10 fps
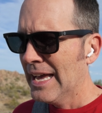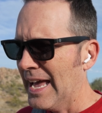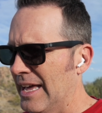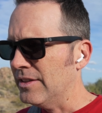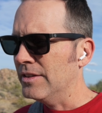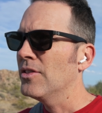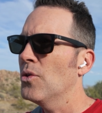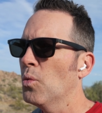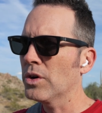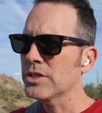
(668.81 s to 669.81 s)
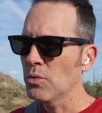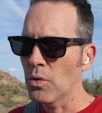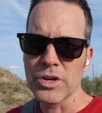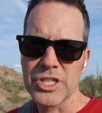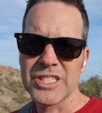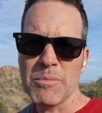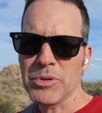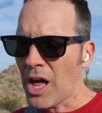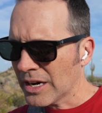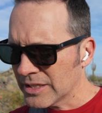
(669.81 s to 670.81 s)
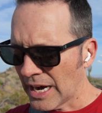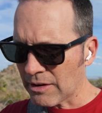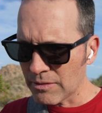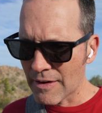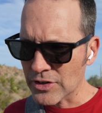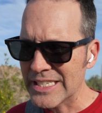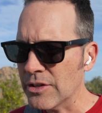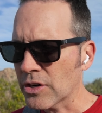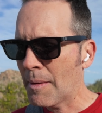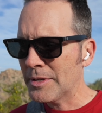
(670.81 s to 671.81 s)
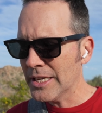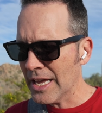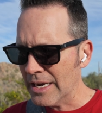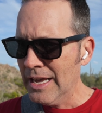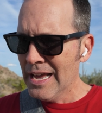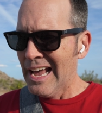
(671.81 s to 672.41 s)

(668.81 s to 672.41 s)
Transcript: and the worst of the worst just get blocked and I don't ever see their comments again.